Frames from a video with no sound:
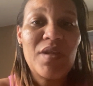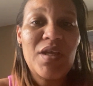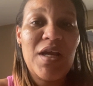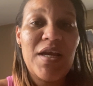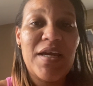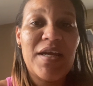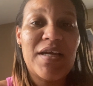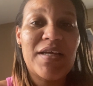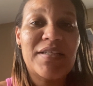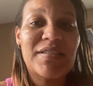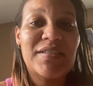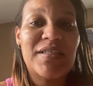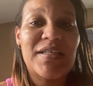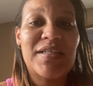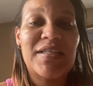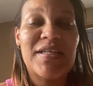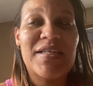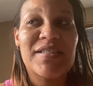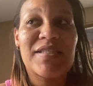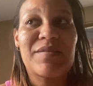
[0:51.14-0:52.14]

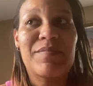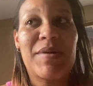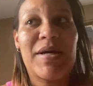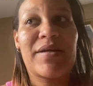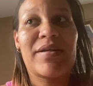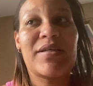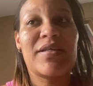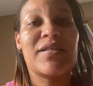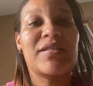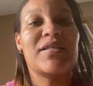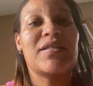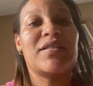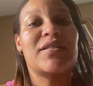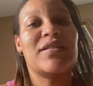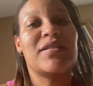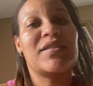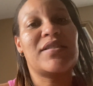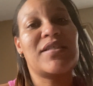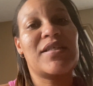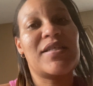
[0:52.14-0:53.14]
and that's about it.
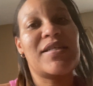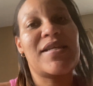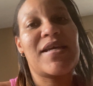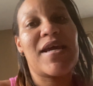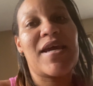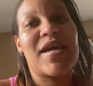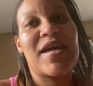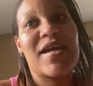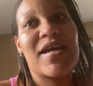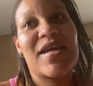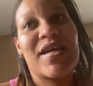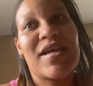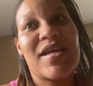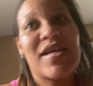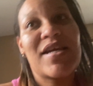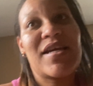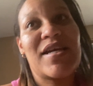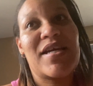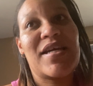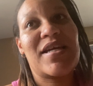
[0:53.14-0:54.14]

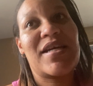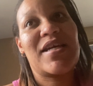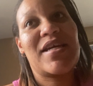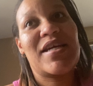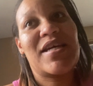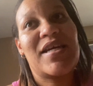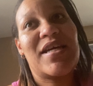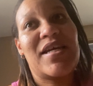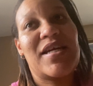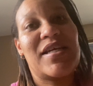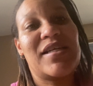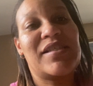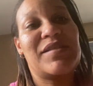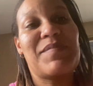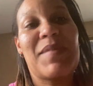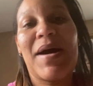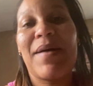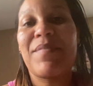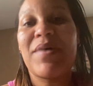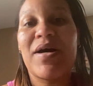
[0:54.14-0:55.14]
Today is
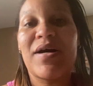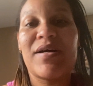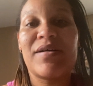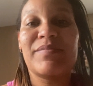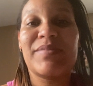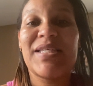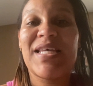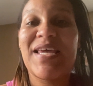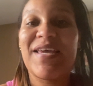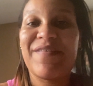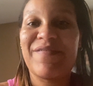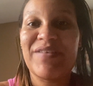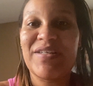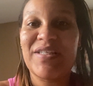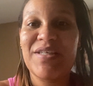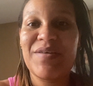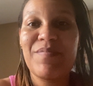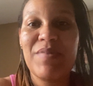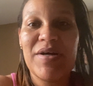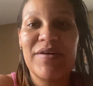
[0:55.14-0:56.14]
my mom's
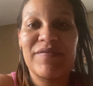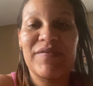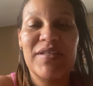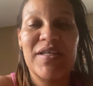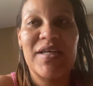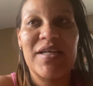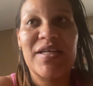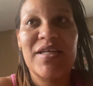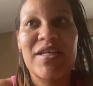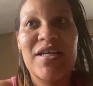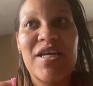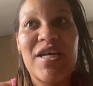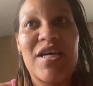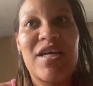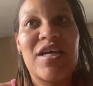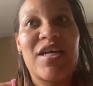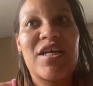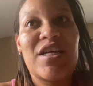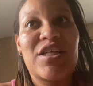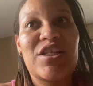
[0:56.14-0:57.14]
heavenly birthday.
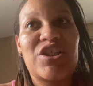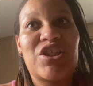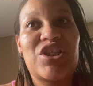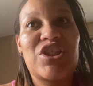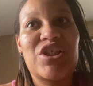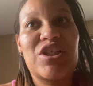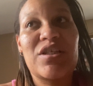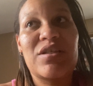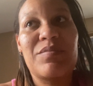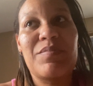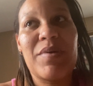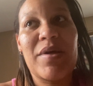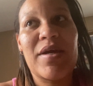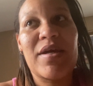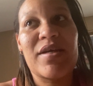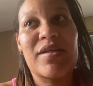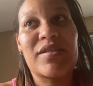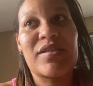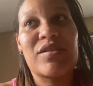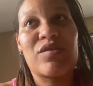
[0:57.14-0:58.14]
She
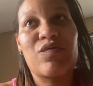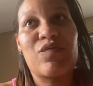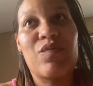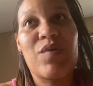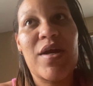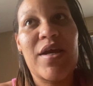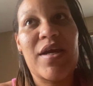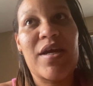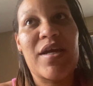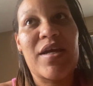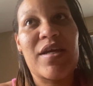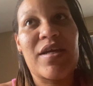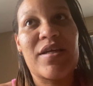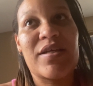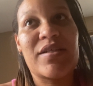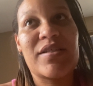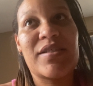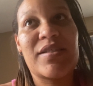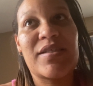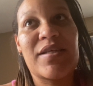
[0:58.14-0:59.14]
passed
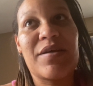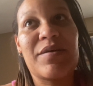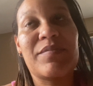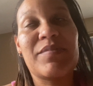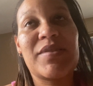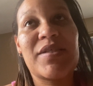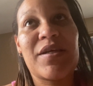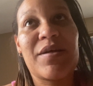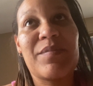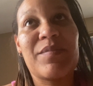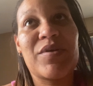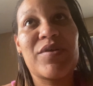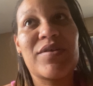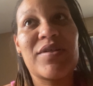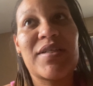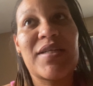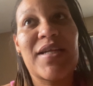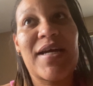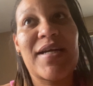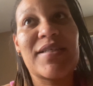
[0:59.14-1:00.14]
away September
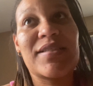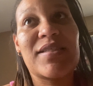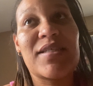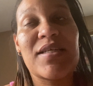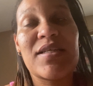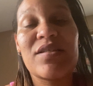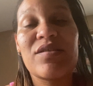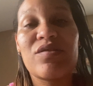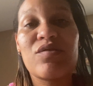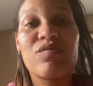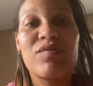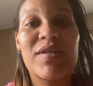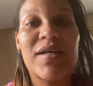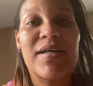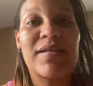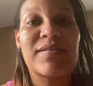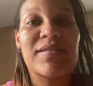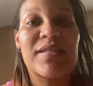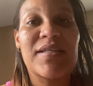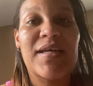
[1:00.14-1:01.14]
the 19th,
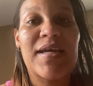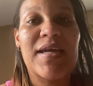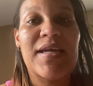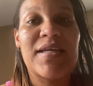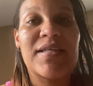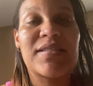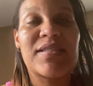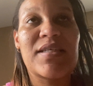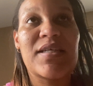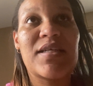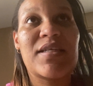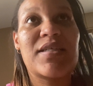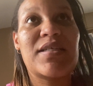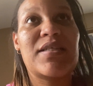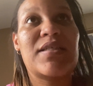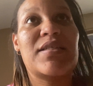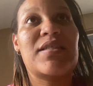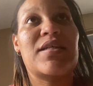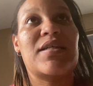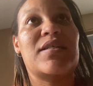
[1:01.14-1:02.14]

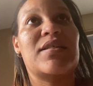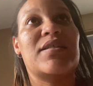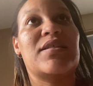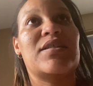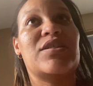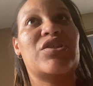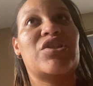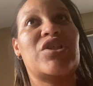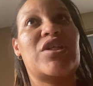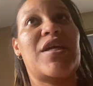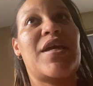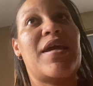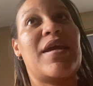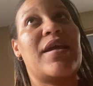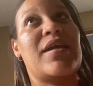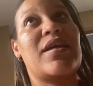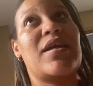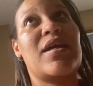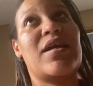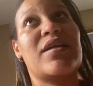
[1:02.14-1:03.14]
2018. She
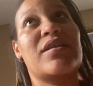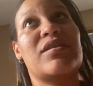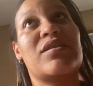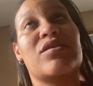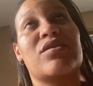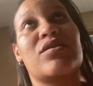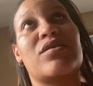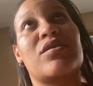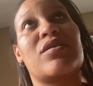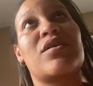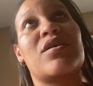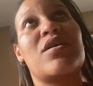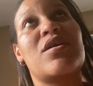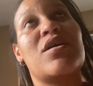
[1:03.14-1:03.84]
had cancer.